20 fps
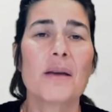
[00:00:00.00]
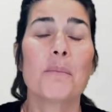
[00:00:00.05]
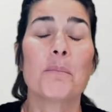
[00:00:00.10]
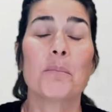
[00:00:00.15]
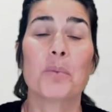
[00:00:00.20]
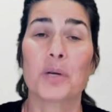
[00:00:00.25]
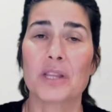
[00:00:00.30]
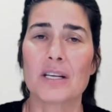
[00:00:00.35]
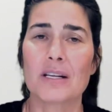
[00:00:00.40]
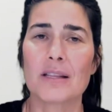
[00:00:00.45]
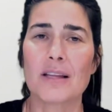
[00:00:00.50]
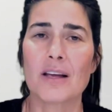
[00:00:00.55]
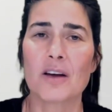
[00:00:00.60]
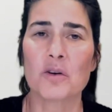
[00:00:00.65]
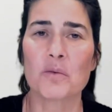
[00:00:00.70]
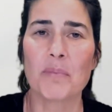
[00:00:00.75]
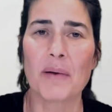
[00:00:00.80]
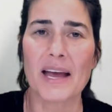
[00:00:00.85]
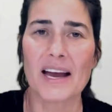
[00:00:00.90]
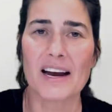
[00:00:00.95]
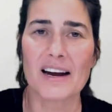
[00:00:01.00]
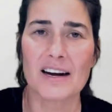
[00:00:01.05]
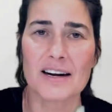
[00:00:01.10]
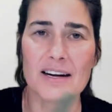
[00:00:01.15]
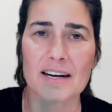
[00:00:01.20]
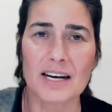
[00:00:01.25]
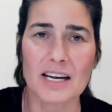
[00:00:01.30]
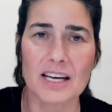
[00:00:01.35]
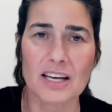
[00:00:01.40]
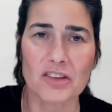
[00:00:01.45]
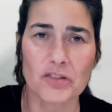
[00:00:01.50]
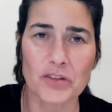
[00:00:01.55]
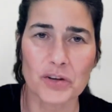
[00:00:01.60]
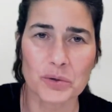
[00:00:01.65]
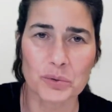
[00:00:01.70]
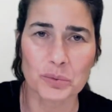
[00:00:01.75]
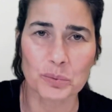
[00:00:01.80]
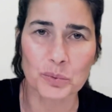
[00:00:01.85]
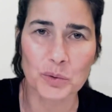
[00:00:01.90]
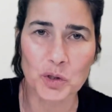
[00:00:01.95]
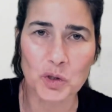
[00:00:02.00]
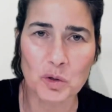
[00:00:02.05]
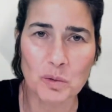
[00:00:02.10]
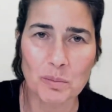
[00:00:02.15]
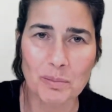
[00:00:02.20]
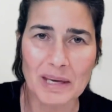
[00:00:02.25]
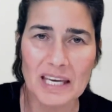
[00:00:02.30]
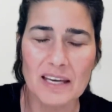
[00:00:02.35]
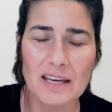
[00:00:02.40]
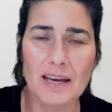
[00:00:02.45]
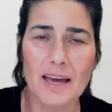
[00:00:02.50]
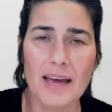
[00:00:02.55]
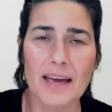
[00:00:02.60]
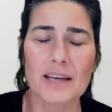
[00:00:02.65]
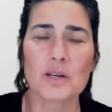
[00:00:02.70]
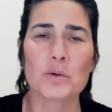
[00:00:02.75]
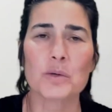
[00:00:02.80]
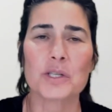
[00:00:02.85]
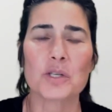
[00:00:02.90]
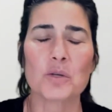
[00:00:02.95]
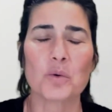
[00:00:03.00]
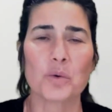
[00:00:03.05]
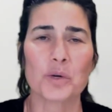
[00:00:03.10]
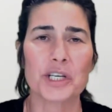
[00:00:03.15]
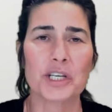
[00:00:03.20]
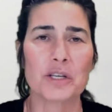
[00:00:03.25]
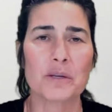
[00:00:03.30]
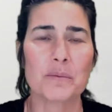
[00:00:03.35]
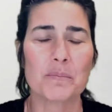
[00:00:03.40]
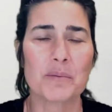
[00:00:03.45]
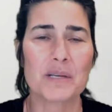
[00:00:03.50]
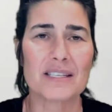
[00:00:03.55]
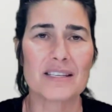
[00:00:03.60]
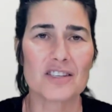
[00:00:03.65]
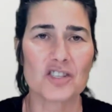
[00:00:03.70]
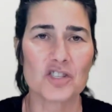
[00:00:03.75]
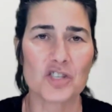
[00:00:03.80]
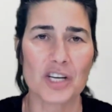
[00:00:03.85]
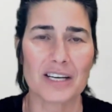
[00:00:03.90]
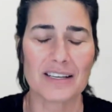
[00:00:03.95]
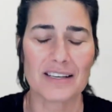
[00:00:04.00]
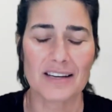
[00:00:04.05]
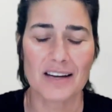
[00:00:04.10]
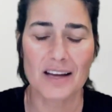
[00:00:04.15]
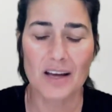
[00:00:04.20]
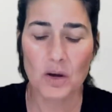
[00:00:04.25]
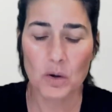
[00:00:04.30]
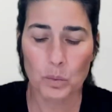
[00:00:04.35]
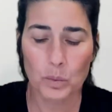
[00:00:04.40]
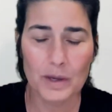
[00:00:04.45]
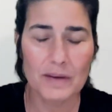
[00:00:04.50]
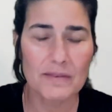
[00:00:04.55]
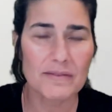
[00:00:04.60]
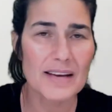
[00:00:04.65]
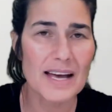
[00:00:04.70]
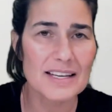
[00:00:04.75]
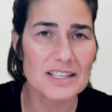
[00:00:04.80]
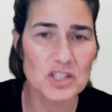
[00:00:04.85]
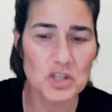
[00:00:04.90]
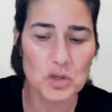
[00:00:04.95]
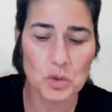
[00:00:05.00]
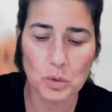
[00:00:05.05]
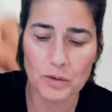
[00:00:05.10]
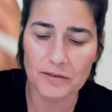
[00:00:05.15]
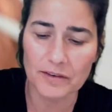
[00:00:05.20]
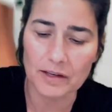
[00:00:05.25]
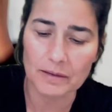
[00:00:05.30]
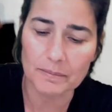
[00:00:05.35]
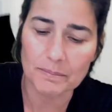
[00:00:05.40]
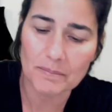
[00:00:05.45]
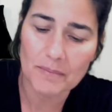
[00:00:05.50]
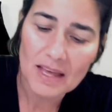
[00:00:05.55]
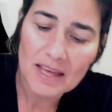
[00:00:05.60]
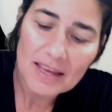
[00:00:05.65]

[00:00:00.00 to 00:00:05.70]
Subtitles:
put the lone pair in the roomy equatorial position. We've got 2 of them.